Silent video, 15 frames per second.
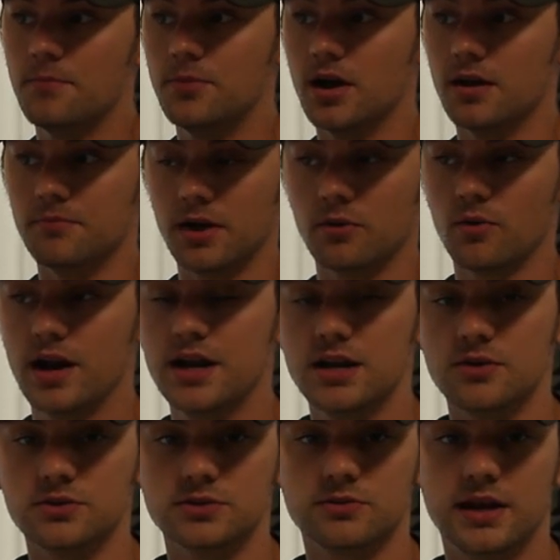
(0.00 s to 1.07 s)
but my
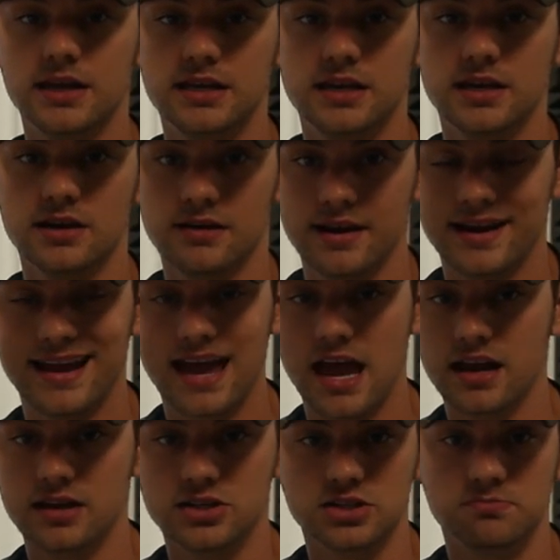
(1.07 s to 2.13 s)
radio was right here, and I
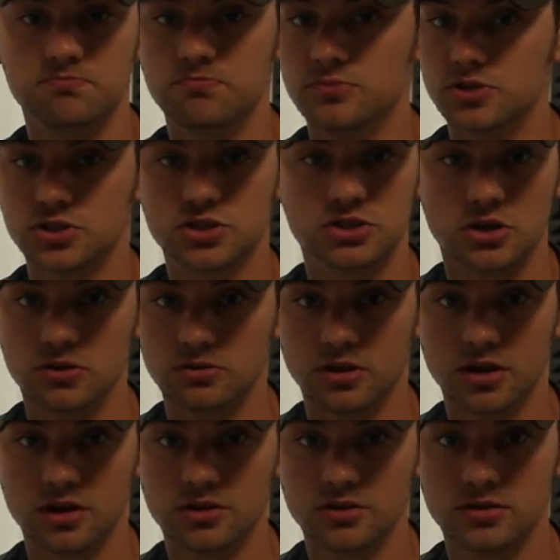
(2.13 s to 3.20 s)
had it just, just so
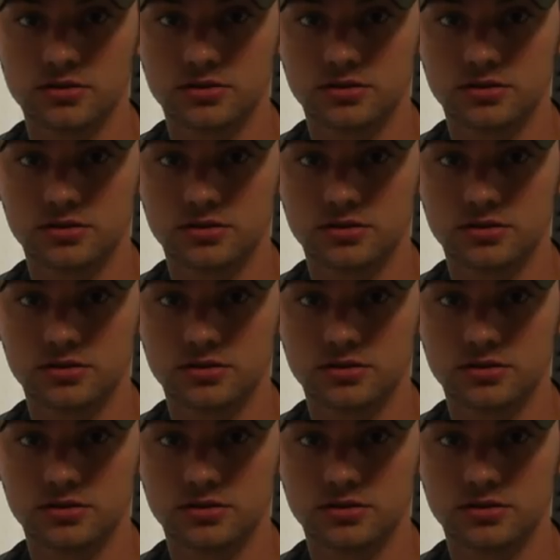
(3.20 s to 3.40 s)
low,